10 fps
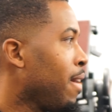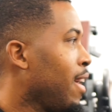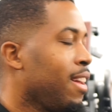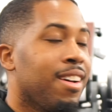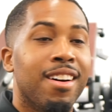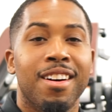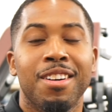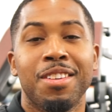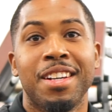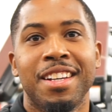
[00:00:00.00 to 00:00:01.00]
And all
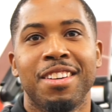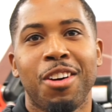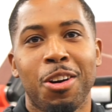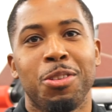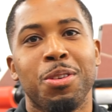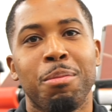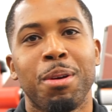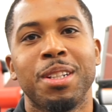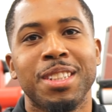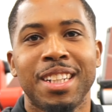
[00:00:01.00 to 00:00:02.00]
you new
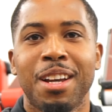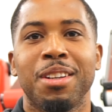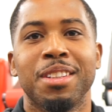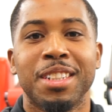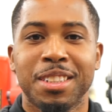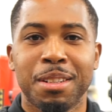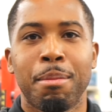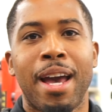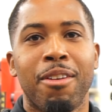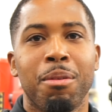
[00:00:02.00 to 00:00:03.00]
apprentices, hey, this is the
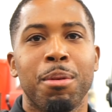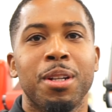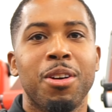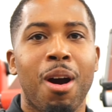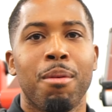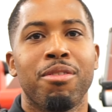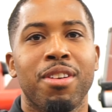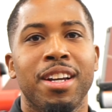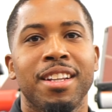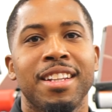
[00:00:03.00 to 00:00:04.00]
bag we built at Harbor
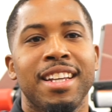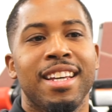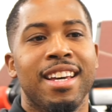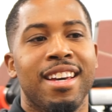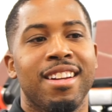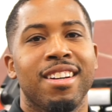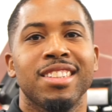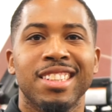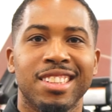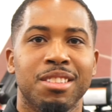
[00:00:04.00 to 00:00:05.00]
Freight, and
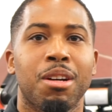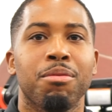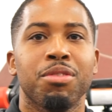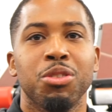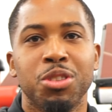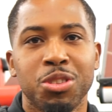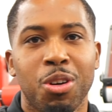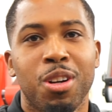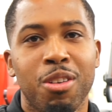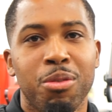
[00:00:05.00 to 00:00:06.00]
this is something for you to
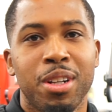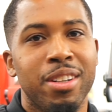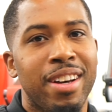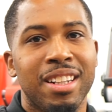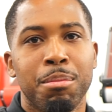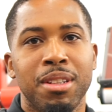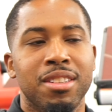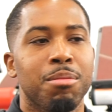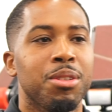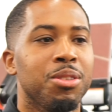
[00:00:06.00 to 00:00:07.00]
start off with. It don't have to be
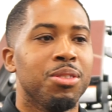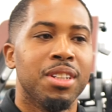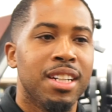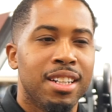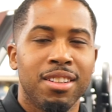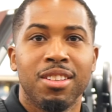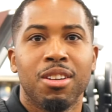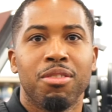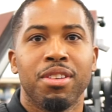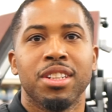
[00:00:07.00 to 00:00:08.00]
something you
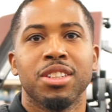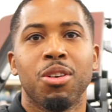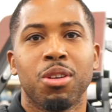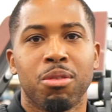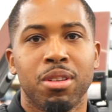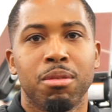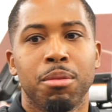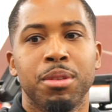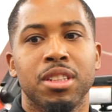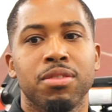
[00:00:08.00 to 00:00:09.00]
know, finish your whole career with,
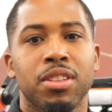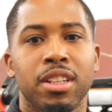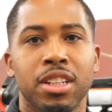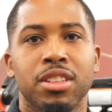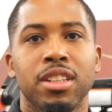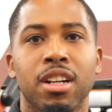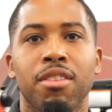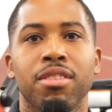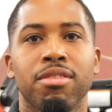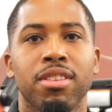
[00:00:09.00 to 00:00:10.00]
but just for you to get
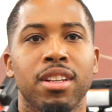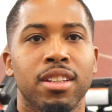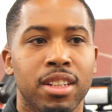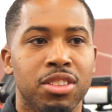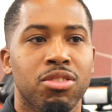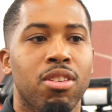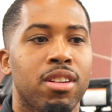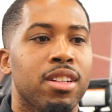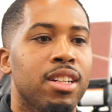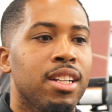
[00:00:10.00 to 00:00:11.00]
off your feet, get
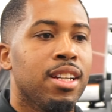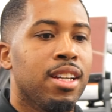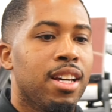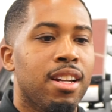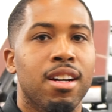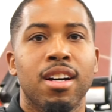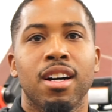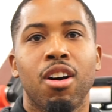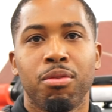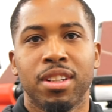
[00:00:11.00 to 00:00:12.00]
started, and
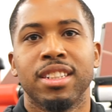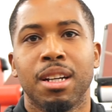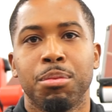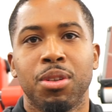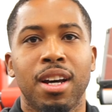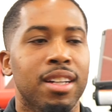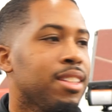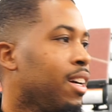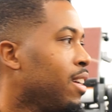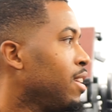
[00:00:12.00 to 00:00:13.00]
hopefully this helped you guys
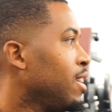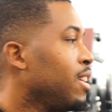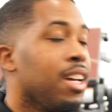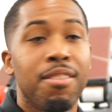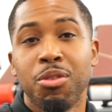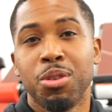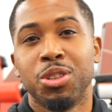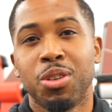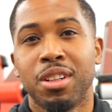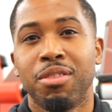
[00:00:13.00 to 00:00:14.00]
out. If you're
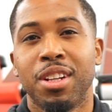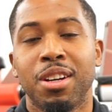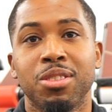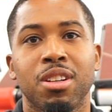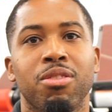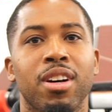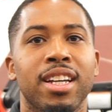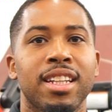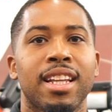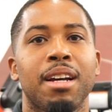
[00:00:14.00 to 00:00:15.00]
enjoying the video so far,
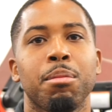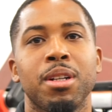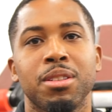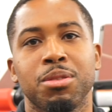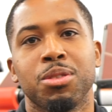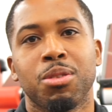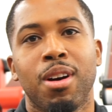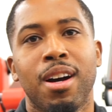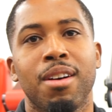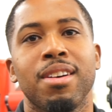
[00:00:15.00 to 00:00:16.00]
hit the like button and
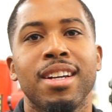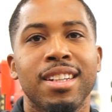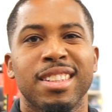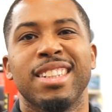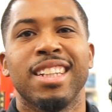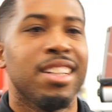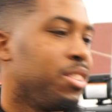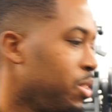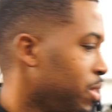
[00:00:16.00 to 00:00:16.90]
subscribe. So let's get into